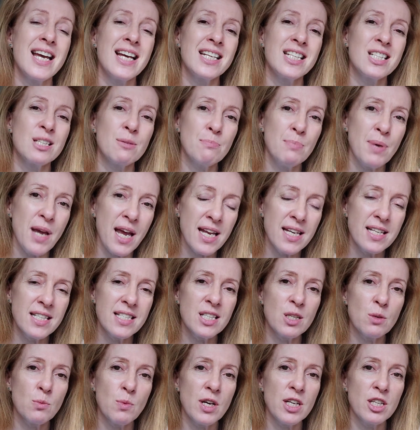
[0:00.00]

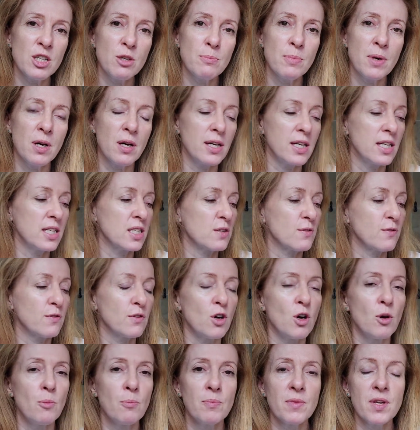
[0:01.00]
depending where you buy it
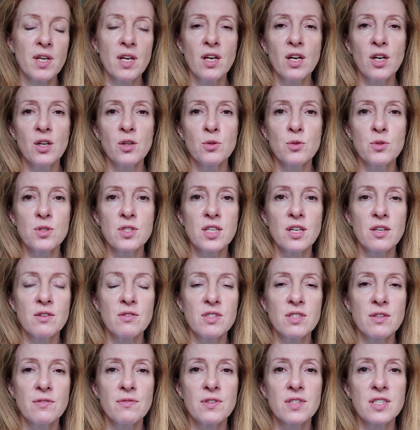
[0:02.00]
from, and also
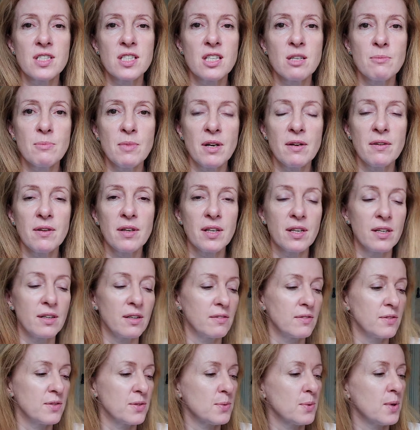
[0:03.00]
different in America
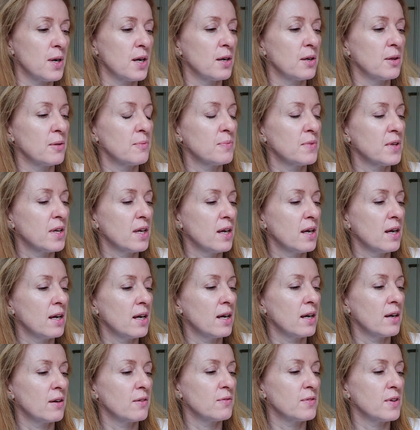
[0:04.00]
as well,
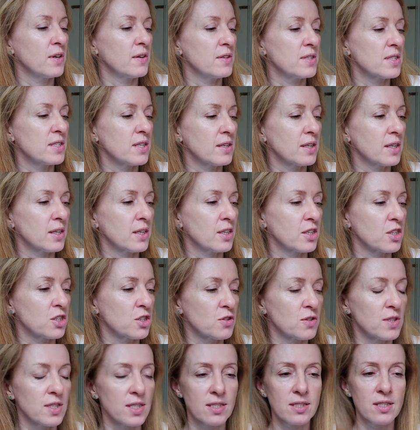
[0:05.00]
various other
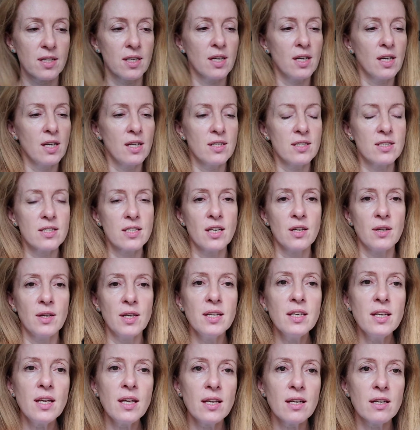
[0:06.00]
countries. So
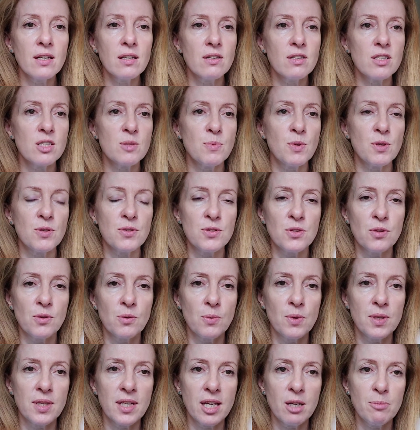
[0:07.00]
in a glass bottle
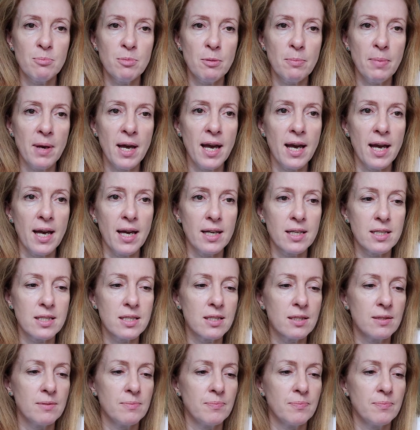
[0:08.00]
with a pipette.